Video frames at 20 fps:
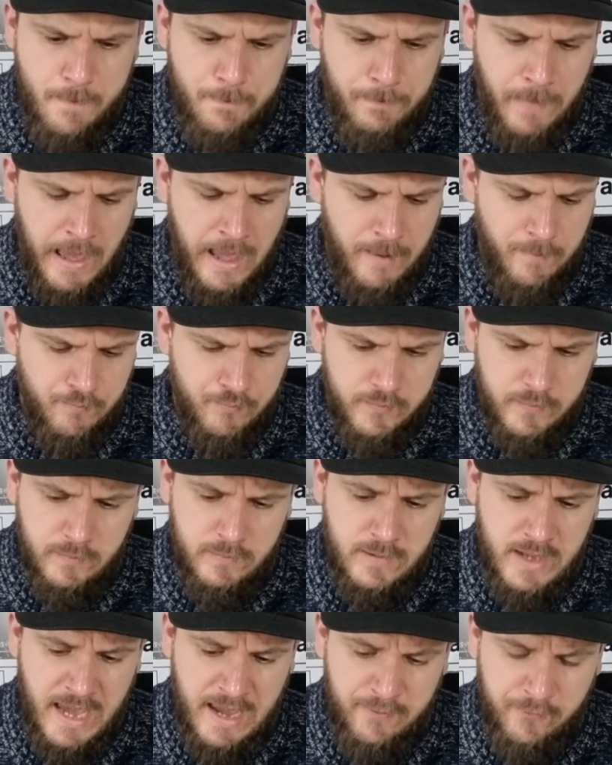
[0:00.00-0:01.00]
But
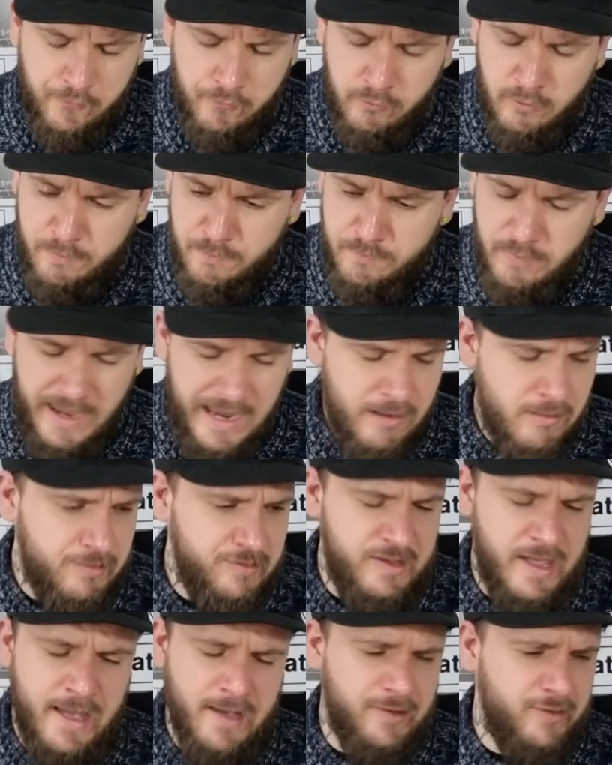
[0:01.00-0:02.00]
yeah, for a pair of
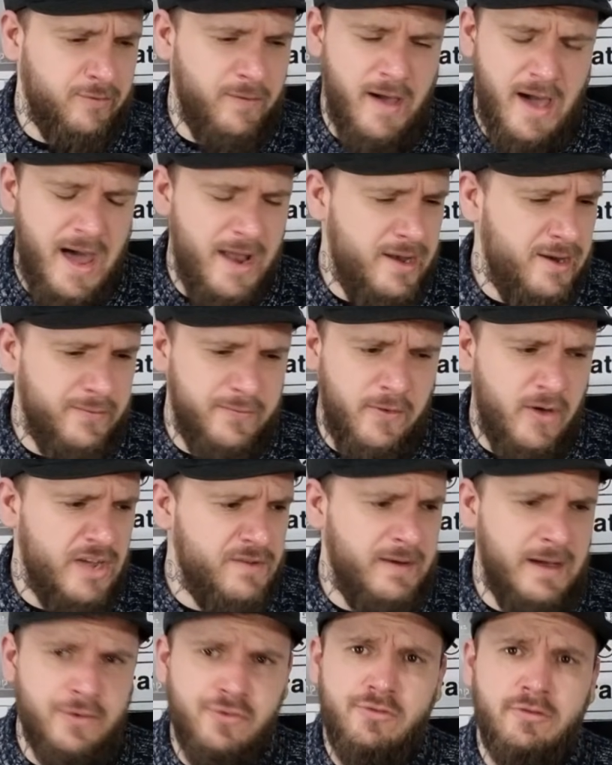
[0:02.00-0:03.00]
decks for under
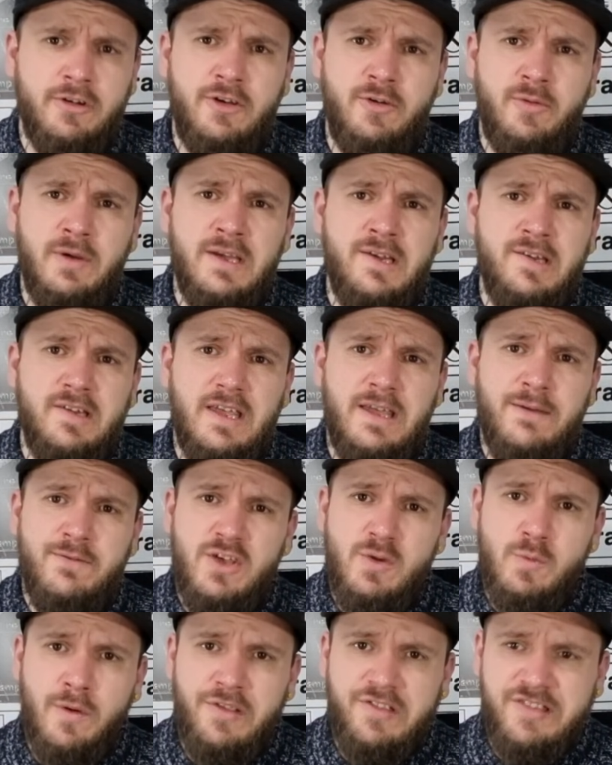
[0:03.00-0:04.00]
500 quid, if
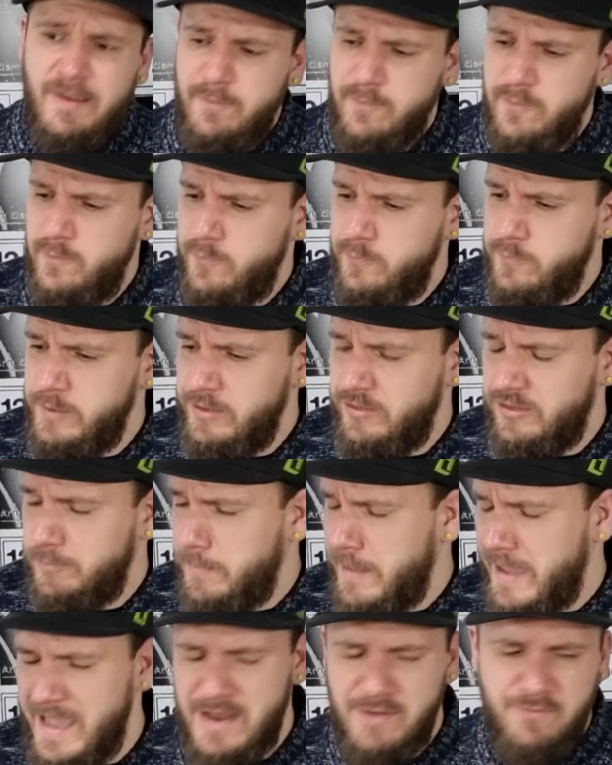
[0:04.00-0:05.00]
you want something for your
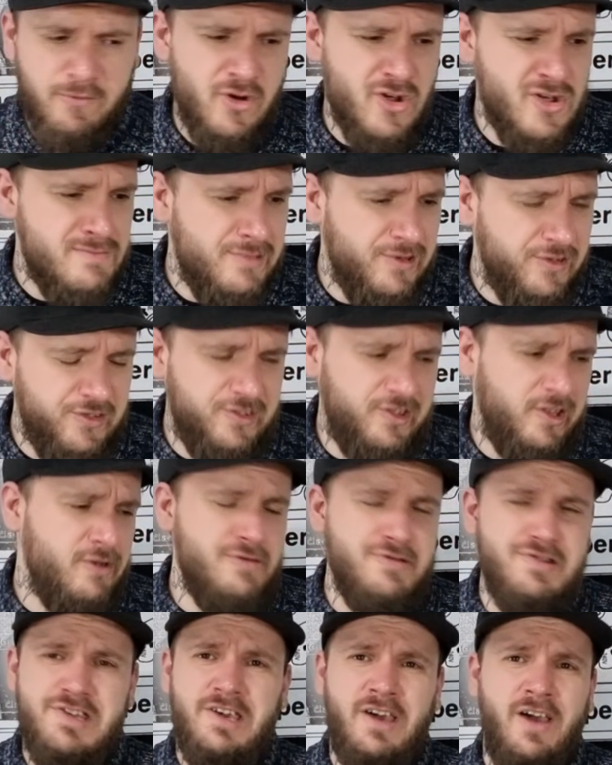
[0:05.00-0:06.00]
spare room, your
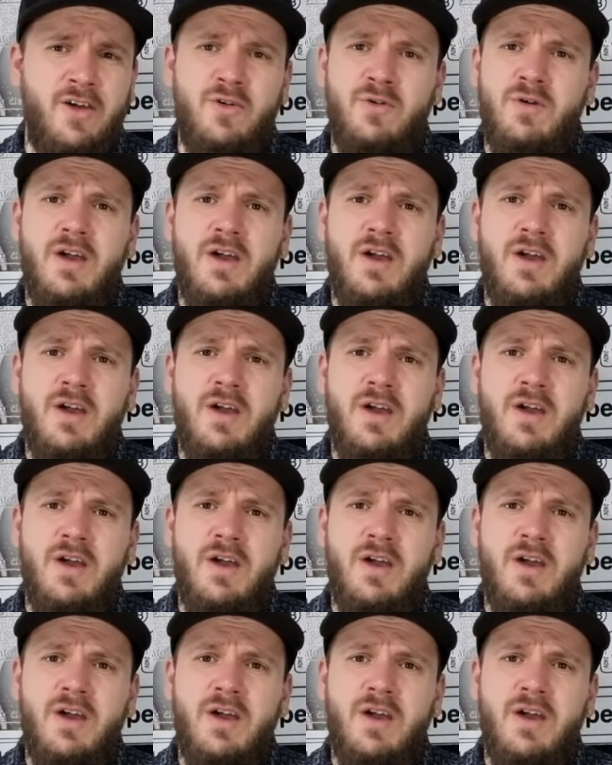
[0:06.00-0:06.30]
studio,